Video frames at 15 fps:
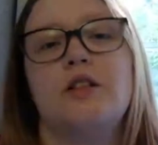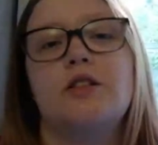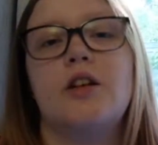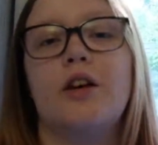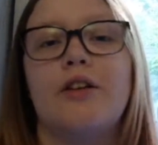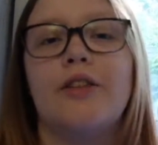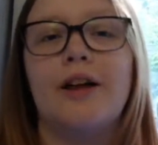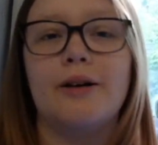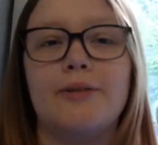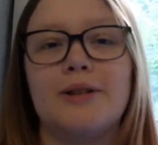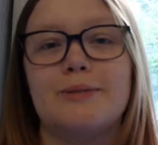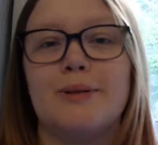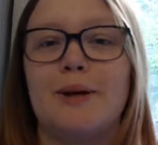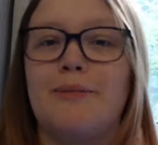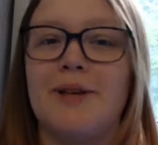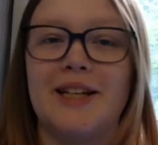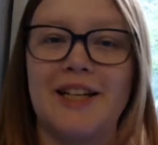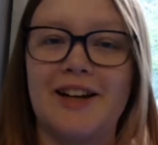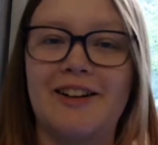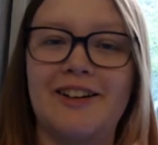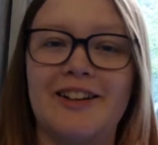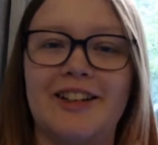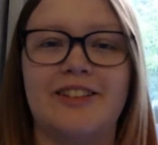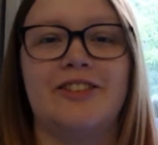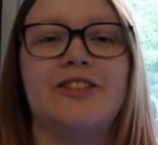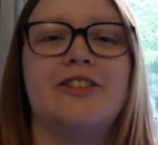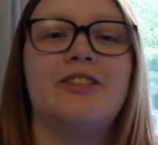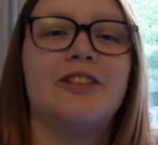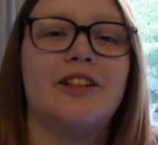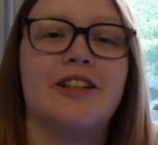So that was my mini art
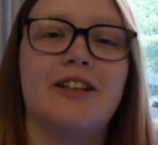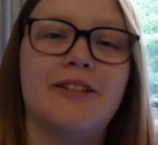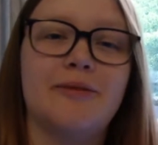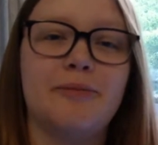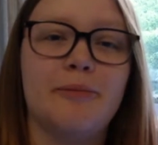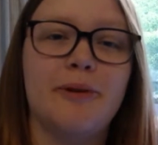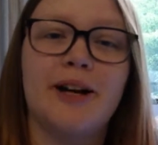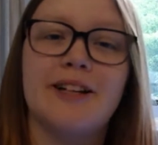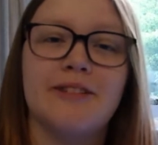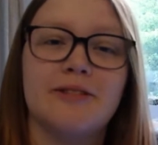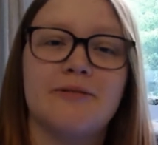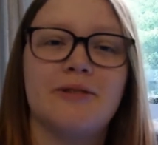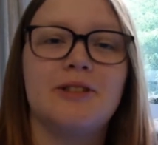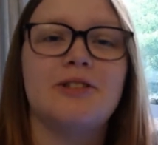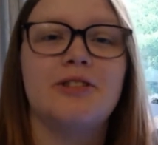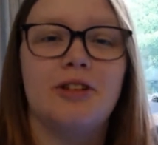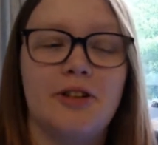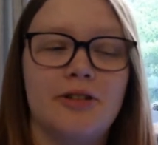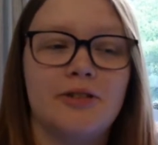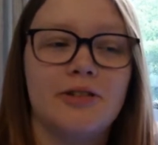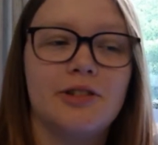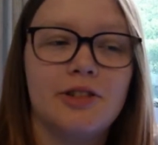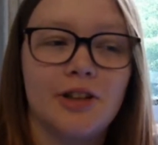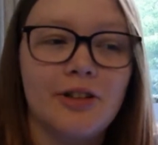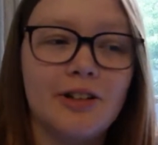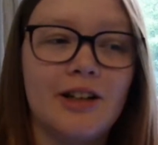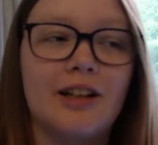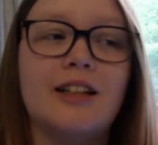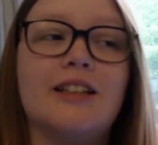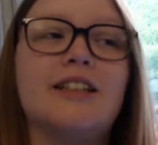haul that Brenda was so
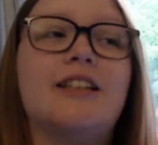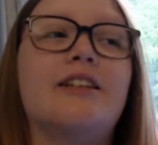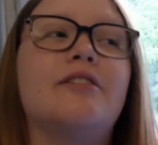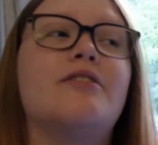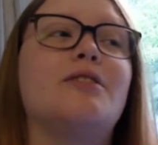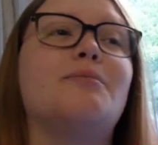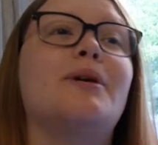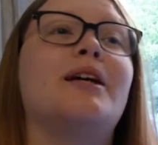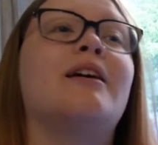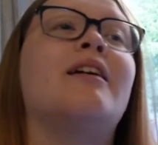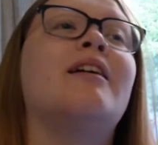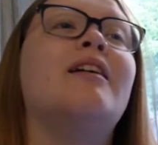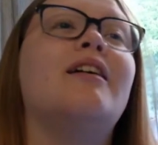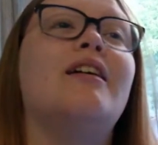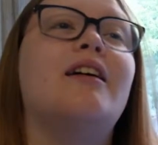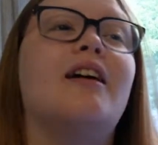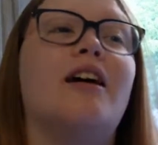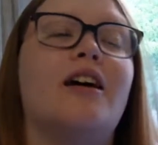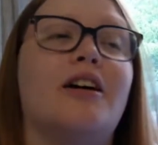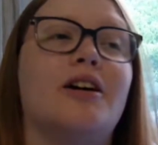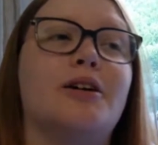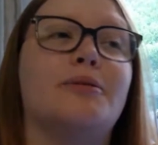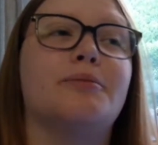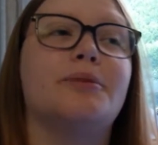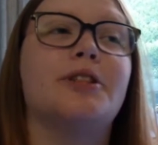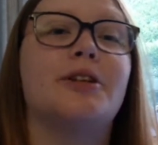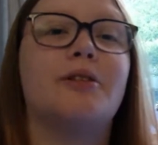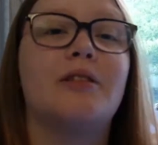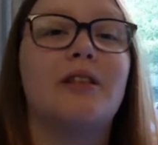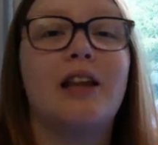kind to give to me.
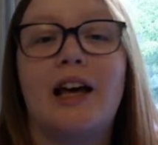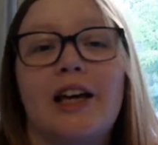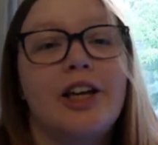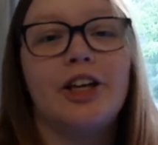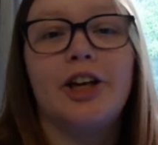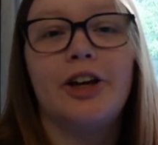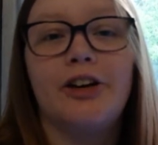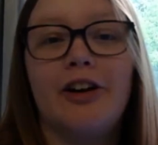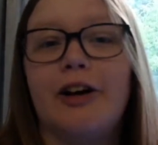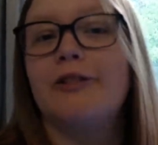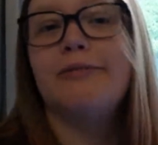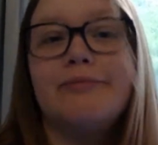So thank you.